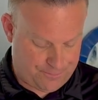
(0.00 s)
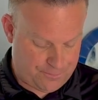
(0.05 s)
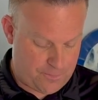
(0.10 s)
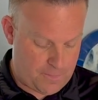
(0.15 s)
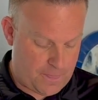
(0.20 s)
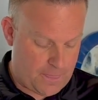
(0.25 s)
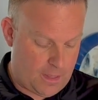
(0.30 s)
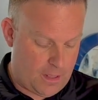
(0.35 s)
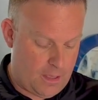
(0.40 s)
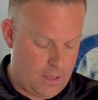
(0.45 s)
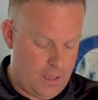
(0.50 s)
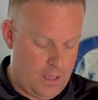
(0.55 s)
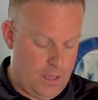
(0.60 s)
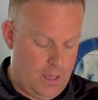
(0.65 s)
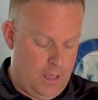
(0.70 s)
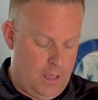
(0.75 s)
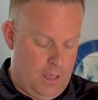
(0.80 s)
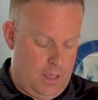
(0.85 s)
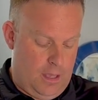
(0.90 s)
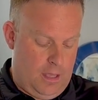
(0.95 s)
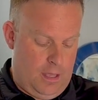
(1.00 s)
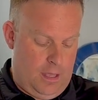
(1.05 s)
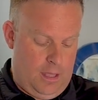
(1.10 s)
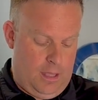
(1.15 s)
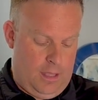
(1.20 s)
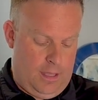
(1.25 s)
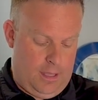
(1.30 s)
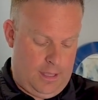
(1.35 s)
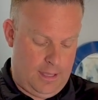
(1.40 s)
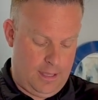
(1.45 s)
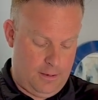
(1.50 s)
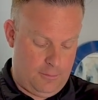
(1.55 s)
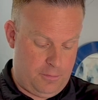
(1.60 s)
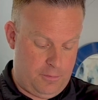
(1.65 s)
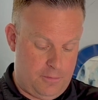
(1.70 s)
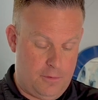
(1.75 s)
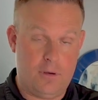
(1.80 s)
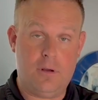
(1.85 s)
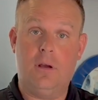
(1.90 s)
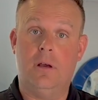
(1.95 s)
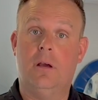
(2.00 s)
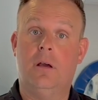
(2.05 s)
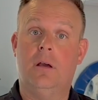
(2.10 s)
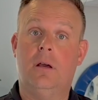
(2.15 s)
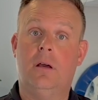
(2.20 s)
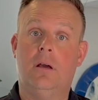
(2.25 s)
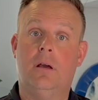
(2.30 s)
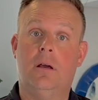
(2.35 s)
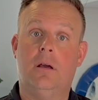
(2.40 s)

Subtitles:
Okay. And by the way, you are